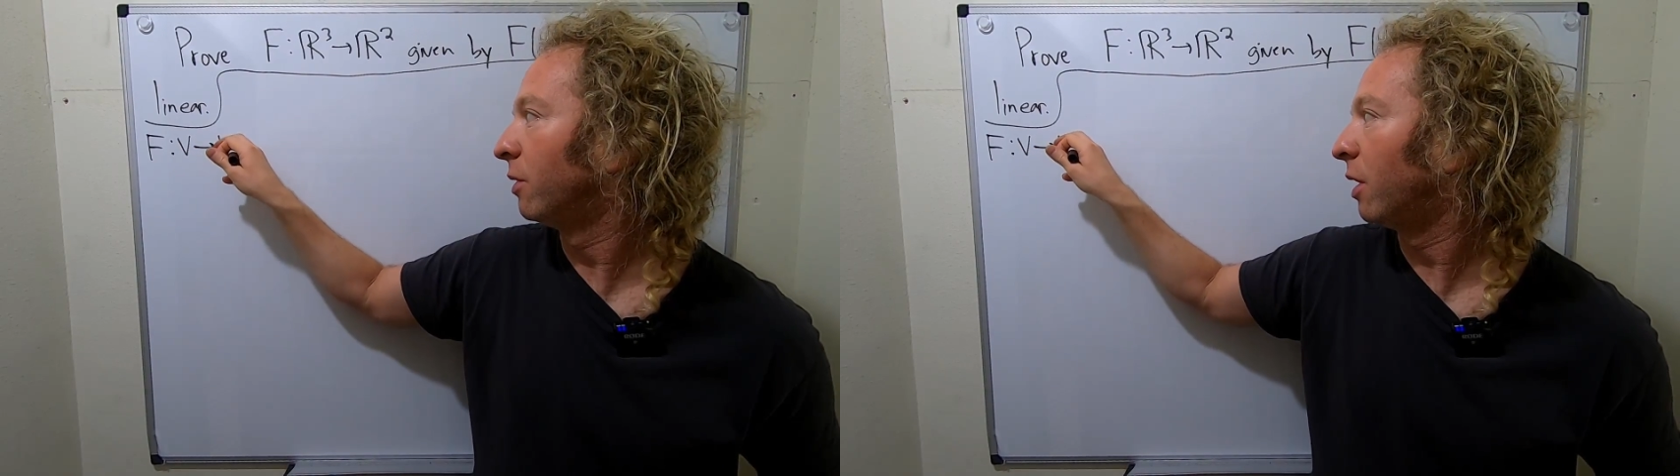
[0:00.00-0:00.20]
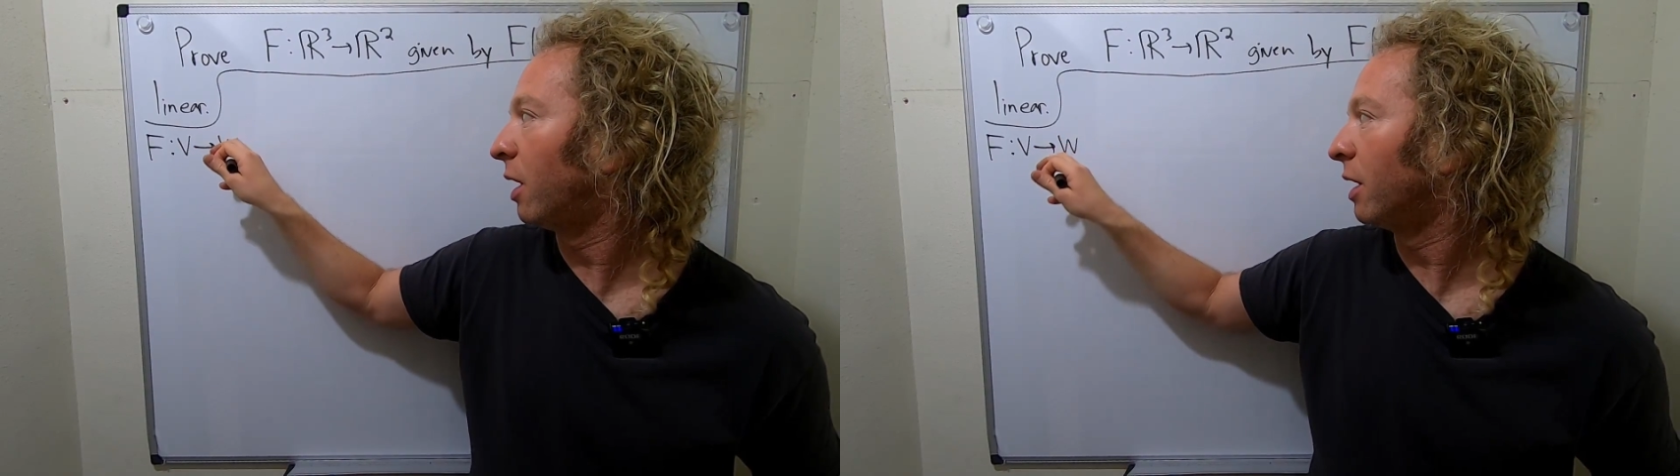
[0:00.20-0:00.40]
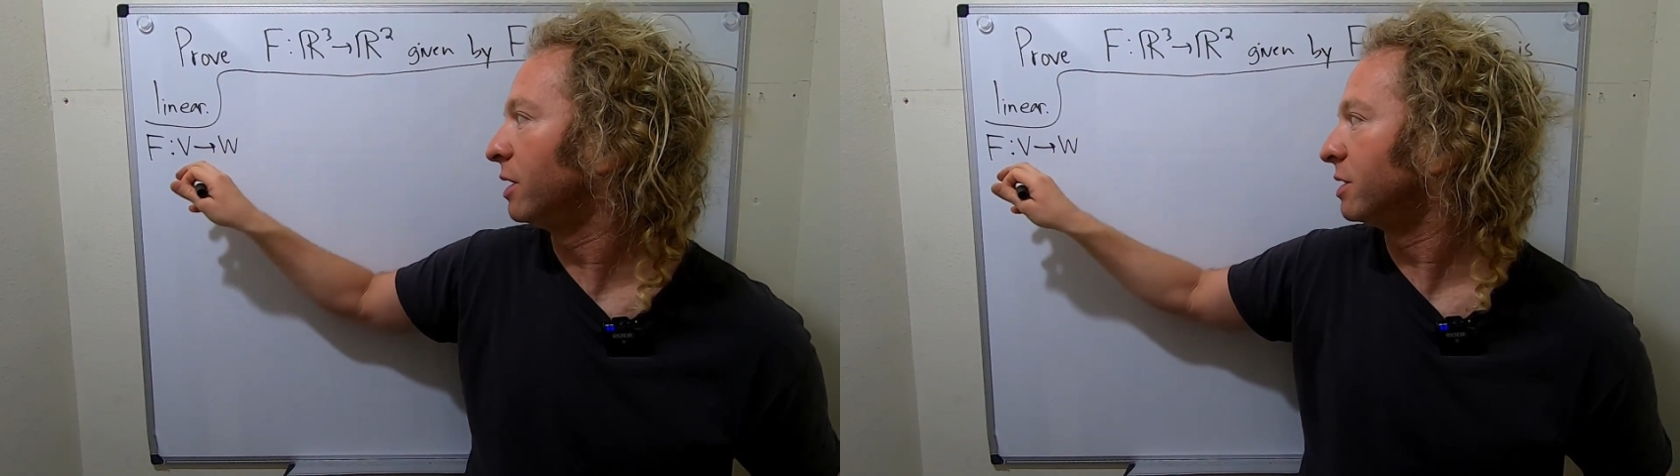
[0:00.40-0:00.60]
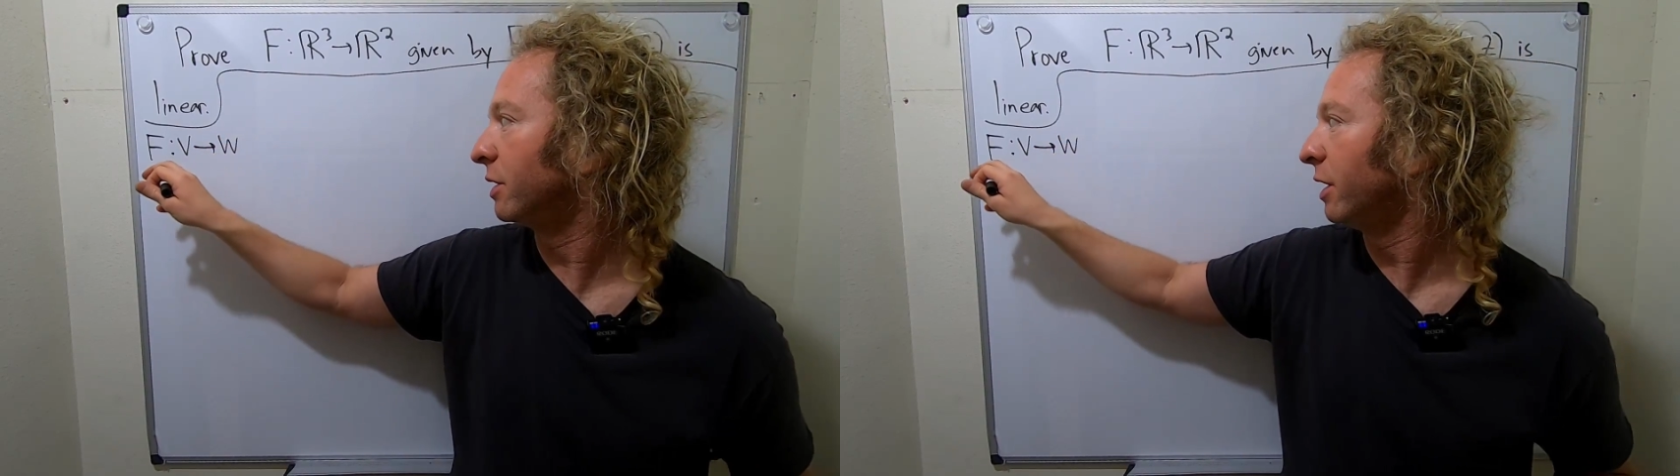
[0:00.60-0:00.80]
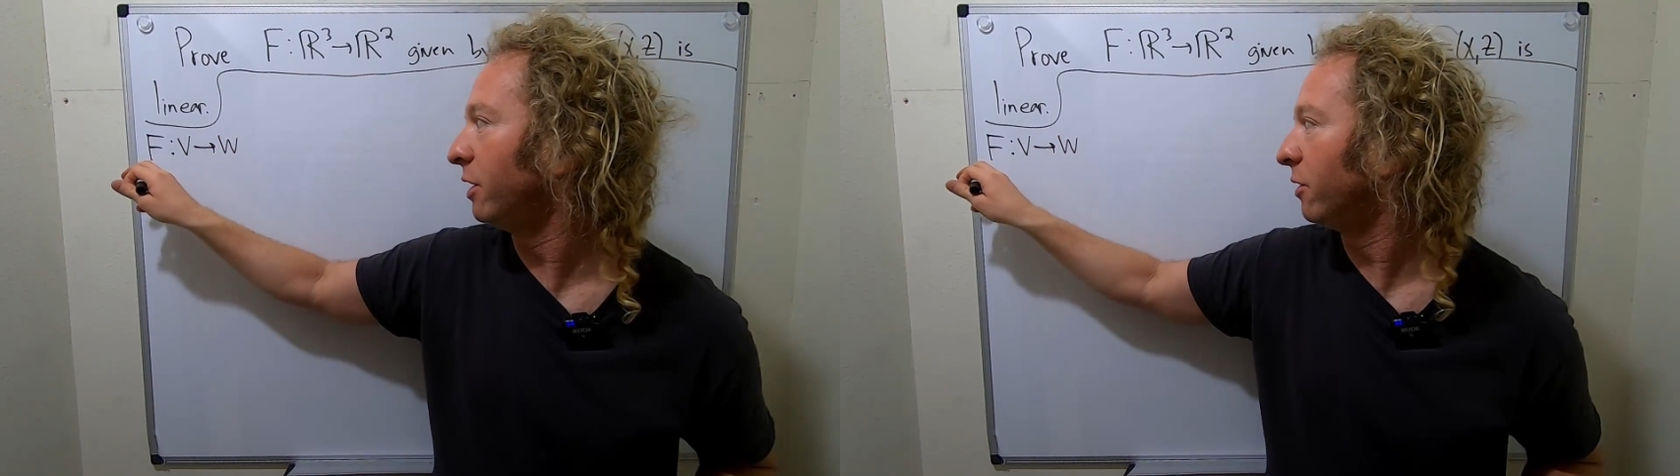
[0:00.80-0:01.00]
uh, is
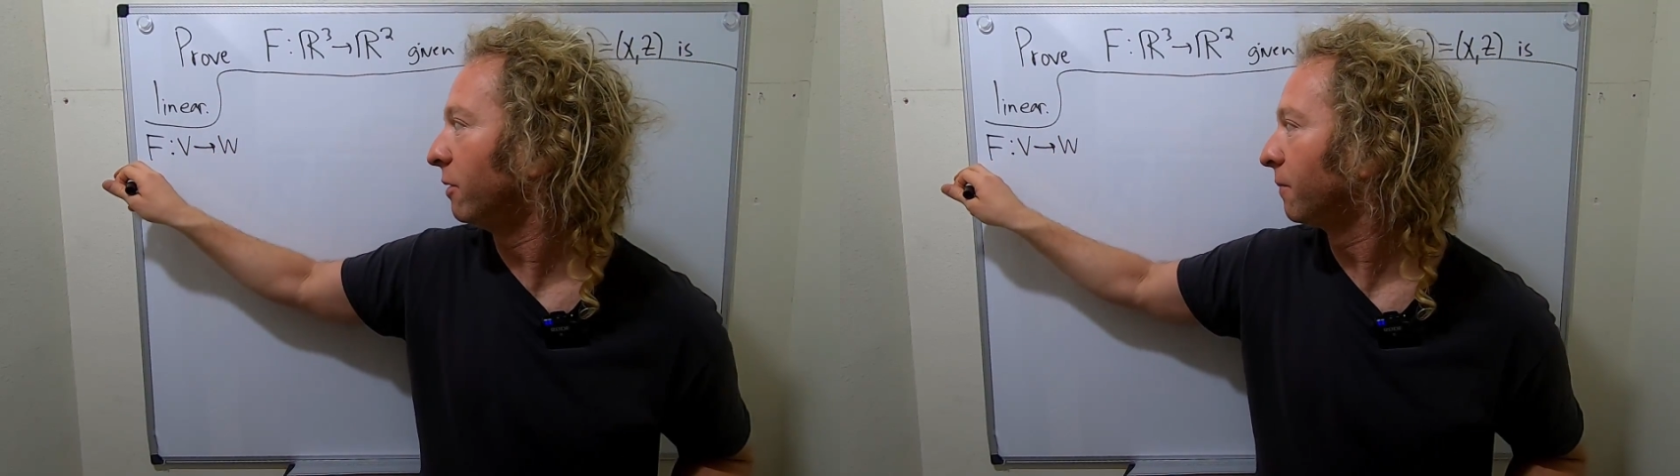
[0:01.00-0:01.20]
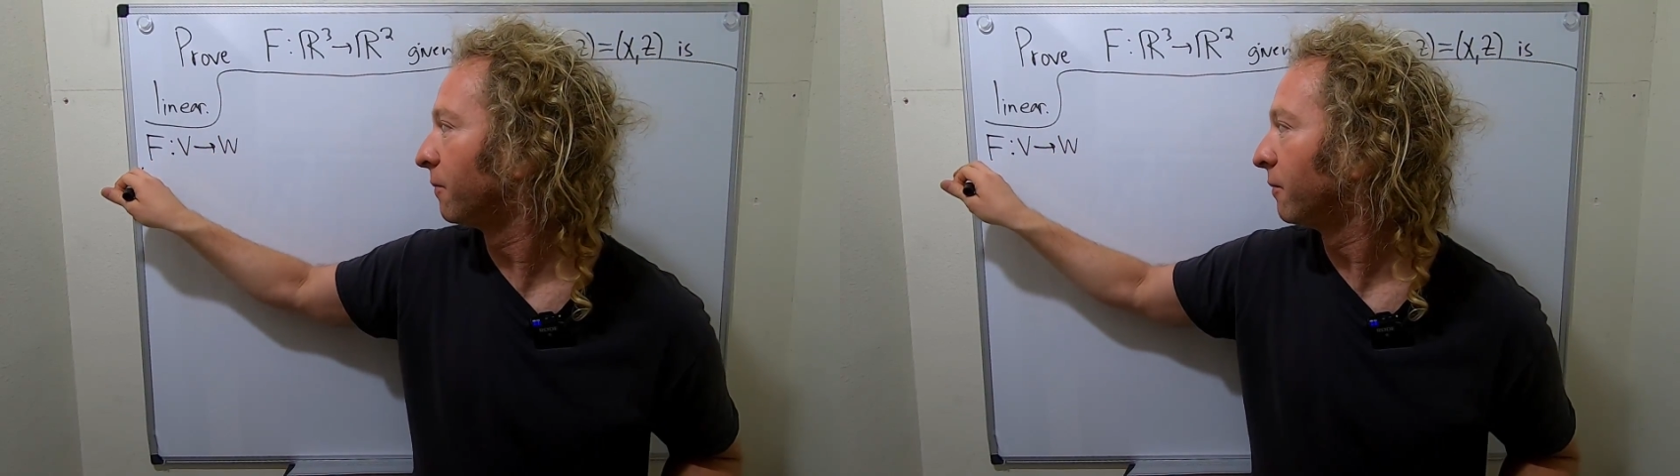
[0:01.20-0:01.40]
linear